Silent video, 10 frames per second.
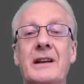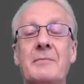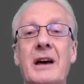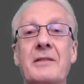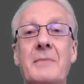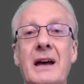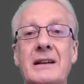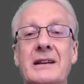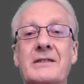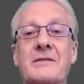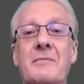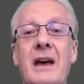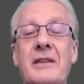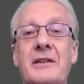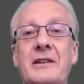In mathematics, a
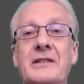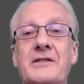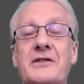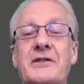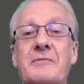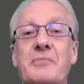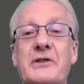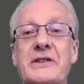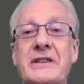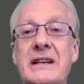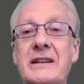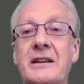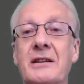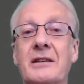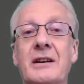method is just a
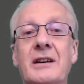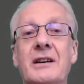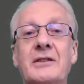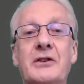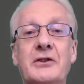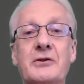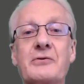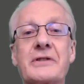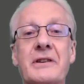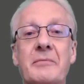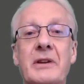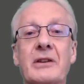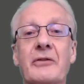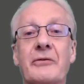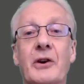procedure to do
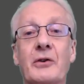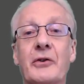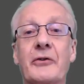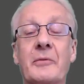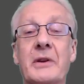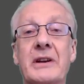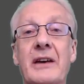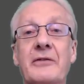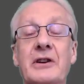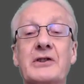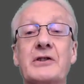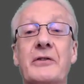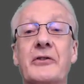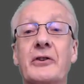something that follows from the definition of